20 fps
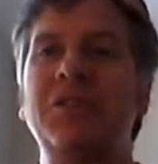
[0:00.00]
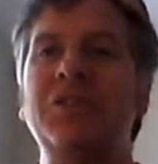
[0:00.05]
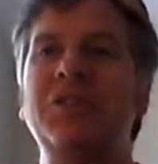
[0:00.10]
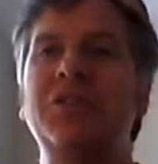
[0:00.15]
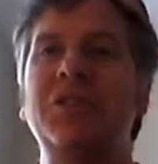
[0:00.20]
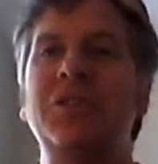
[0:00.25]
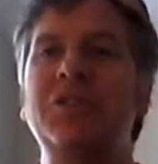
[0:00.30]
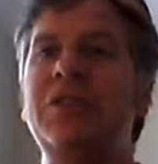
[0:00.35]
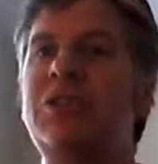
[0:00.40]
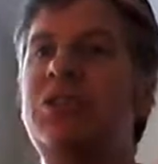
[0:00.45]

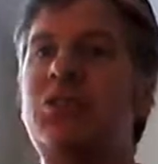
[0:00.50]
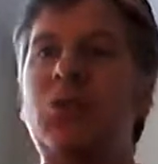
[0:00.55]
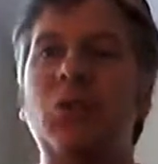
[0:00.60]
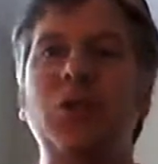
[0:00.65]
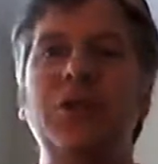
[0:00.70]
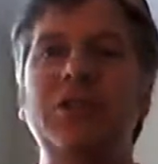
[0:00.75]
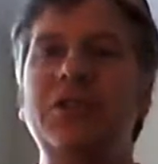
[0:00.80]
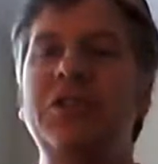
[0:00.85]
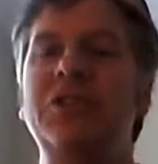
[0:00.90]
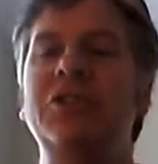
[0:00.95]
sharing
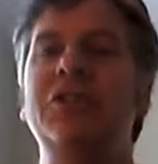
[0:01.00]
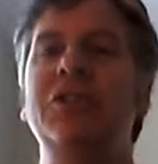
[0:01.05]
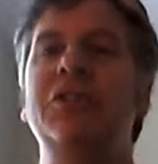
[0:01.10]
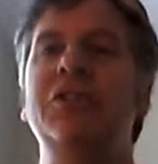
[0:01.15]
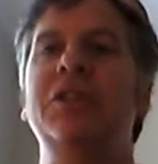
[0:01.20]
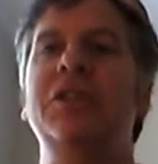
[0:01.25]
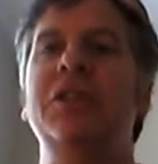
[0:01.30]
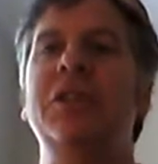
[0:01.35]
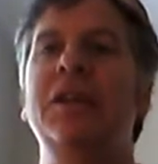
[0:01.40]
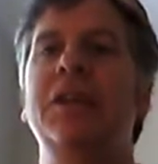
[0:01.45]
stories and
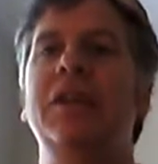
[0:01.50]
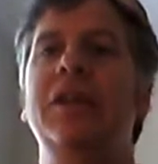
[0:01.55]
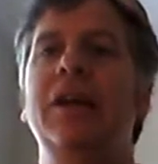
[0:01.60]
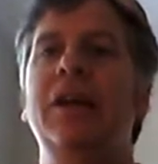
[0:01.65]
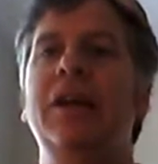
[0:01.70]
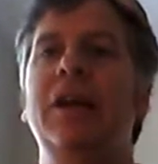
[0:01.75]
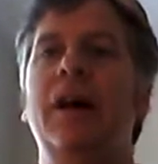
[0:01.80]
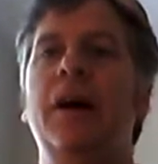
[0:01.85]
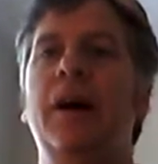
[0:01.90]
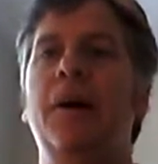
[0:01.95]
sharing,
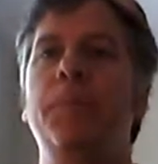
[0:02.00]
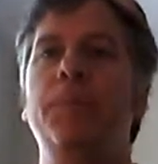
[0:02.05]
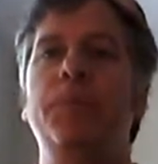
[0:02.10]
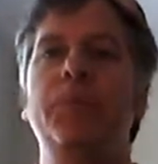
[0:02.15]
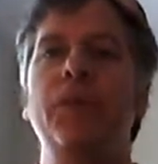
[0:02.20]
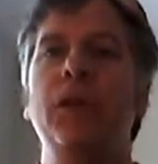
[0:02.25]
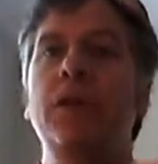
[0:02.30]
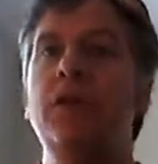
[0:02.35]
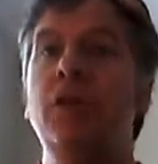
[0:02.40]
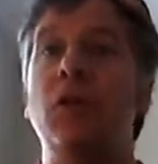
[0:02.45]

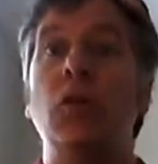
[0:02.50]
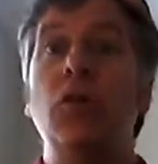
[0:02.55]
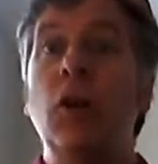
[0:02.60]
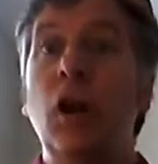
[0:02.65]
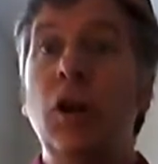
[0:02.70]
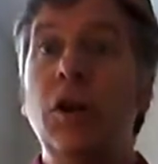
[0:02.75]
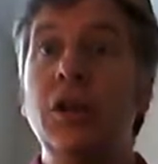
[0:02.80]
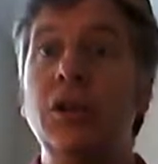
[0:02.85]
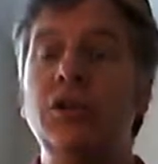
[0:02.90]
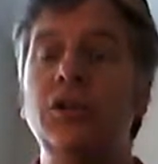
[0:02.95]

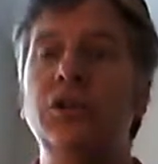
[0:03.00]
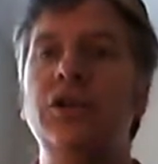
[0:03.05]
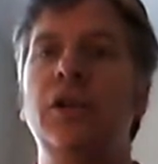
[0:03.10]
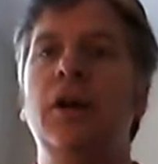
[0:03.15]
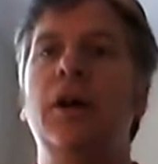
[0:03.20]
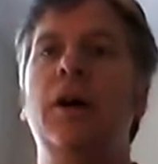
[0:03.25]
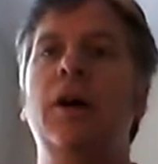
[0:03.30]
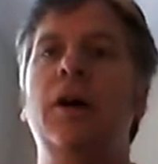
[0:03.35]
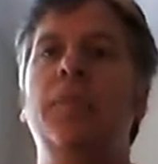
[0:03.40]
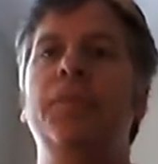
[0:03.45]
knowledge,
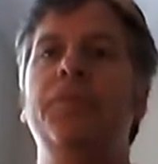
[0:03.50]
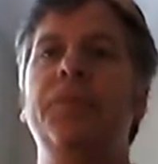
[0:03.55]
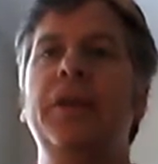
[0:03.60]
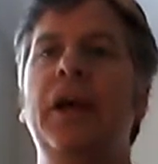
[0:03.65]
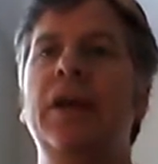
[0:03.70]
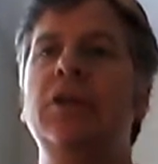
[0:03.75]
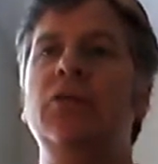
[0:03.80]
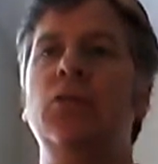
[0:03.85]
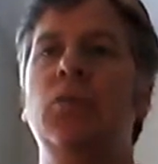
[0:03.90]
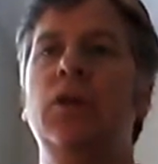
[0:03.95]

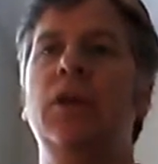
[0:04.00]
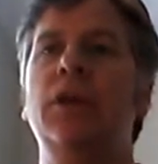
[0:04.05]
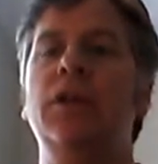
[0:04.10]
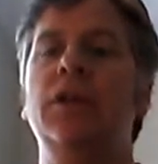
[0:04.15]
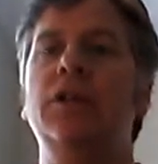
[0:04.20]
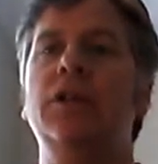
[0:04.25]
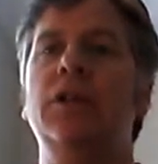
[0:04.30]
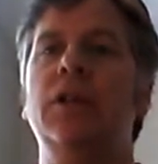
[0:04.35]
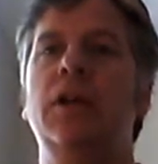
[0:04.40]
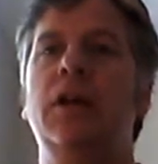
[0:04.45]
as well
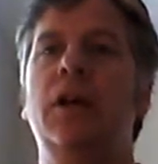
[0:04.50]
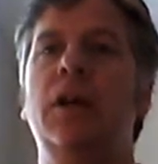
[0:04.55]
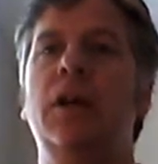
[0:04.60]
as,